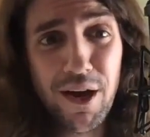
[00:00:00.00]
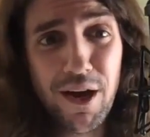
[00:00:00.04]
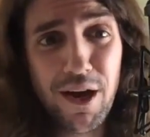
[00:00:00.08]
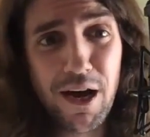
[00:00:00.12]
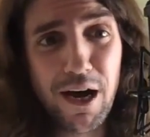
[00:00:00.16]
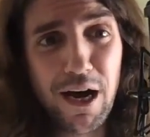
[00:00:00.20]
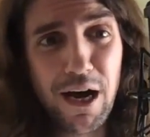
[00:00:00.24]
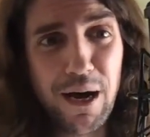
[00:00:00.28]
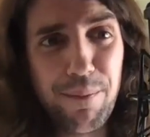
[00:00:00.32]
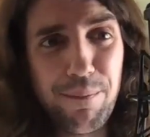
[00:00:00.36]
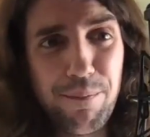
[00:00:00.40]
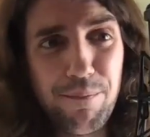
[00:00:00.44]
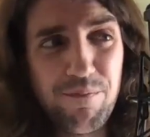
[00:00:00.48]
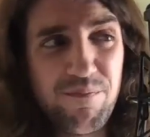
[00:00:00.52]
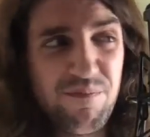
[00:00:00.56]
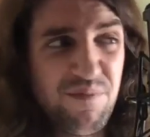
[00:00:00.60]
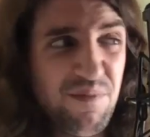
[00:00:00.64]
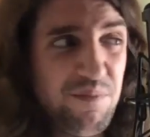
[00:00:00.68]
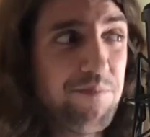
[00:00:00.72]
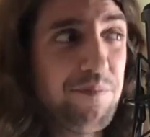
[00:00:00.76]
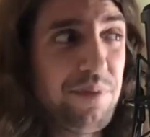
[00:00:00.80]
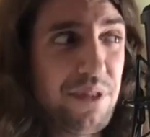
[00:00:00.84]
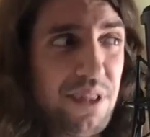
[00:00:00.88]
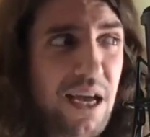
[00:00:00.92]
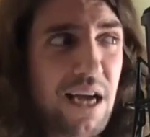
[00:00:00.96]

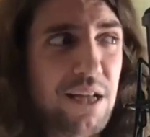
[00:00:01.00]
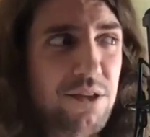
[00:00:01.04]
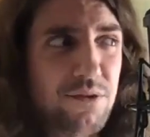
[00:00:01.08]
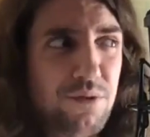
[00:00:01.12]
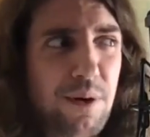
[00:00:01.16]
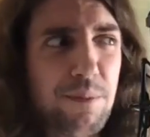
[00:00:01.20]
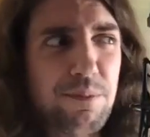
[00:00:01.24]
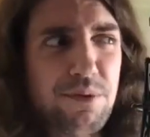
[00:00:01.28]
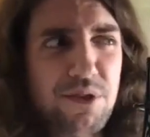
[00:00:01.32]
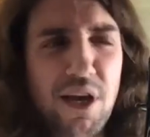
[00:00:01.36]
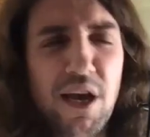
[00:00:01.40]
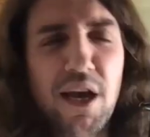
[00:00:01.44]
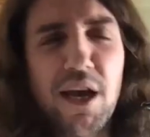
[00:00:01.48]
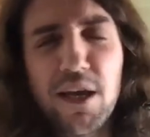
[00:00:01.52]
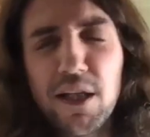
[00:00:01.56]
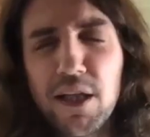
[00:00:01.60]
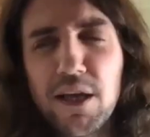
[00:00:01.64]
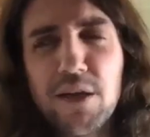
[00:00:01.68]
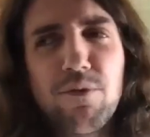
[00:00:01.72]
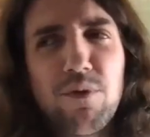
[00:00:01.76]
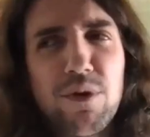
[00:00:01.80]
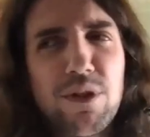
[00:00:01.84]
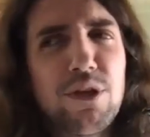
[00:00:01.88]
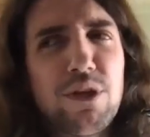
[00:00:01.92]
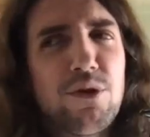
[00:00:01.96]
But that's what I'm saying.
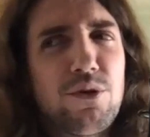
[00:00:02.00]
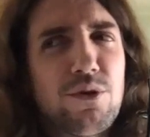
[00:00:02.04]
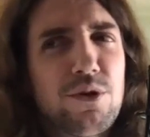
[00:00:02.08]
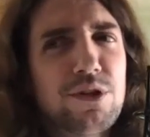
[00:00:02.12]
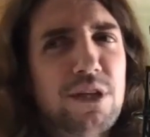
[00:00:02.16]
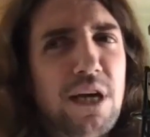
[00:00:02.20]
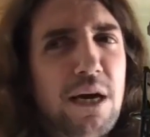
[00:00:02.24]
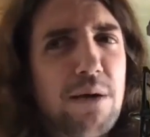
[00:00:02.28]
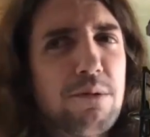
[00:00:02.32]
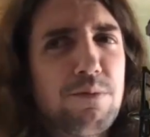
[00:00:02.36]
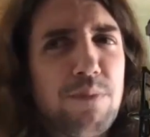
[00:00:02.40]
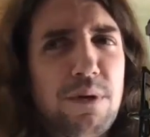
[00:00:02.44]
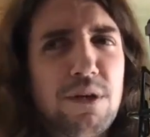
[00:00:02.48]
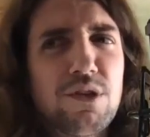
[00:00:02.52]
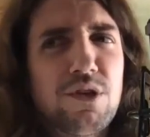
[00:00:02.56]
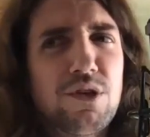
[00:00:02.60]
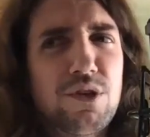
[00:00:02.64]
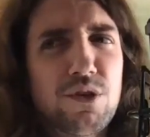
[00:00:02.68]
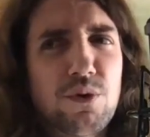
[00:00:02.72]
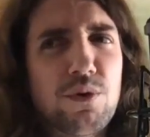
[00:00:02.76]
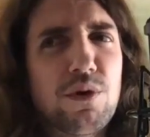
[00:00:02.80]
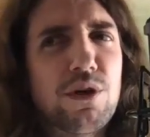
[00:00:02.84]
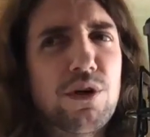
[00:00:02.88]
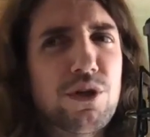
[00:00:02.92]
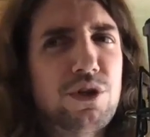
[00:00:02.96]
When the New York Times makes this
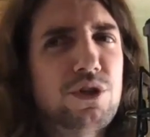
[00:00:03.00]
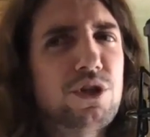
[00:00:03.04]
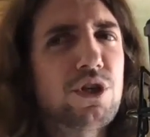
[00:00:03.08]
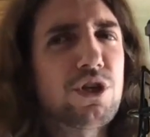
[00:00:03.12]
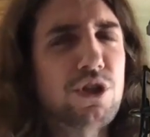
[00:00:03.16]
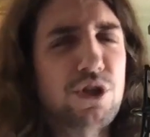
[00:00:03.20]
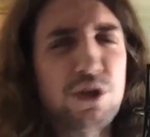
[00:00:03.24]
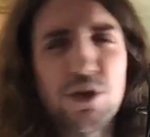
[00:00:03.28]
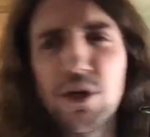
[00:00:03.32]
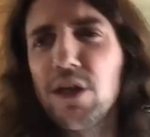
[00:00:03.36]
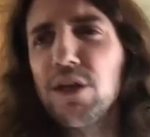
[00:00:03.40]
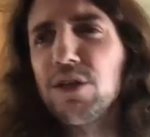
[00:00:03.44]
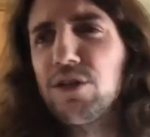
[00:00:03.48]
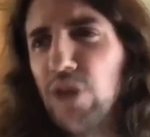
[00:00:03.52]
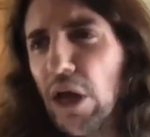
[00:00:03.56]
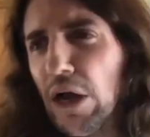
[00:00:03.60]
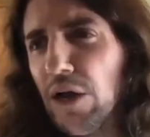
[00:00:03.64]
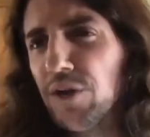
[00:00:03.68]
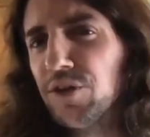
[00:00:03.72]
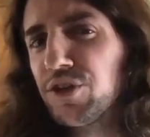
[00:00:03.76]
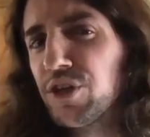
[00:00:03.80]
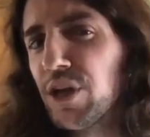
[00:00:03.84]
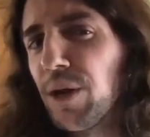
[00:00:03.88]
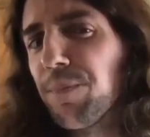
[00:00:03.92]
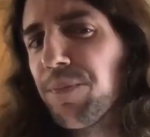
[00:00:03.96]
sort of decision, it
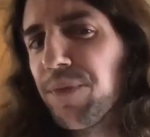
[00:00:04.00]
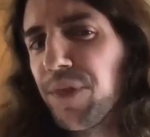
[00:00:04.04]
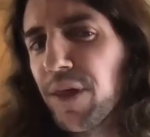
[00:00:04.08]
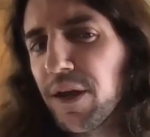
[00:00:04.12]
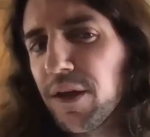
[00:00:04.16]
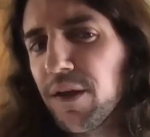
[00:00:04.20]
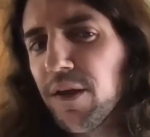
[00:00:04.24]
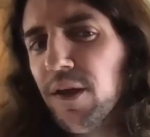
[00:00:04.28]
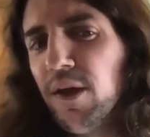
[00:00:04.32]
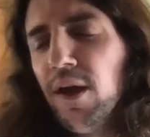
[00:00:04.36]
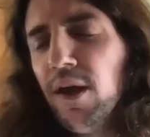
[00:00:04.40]
does something.